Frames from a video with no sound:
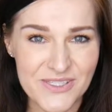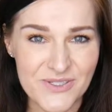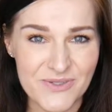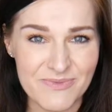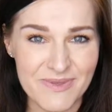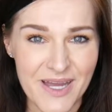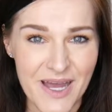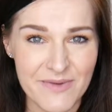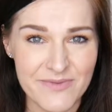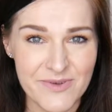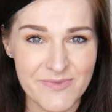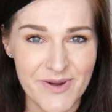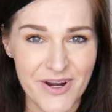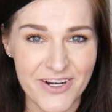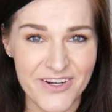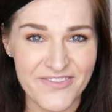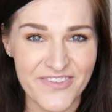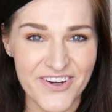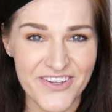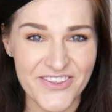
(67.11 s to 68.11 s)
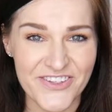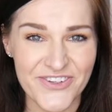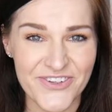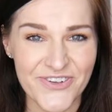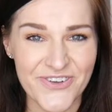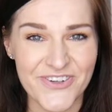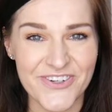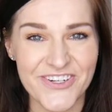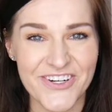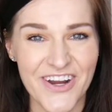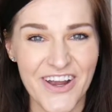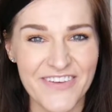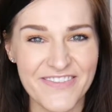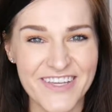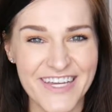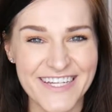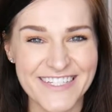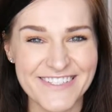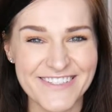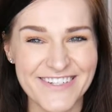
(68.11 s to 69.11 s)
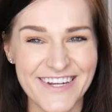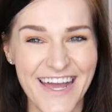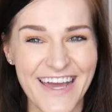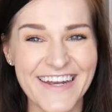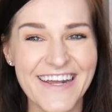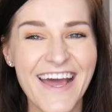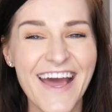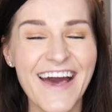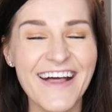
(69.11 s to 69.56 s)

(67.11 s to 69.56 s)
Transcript: to become a part of our little corner of the internet.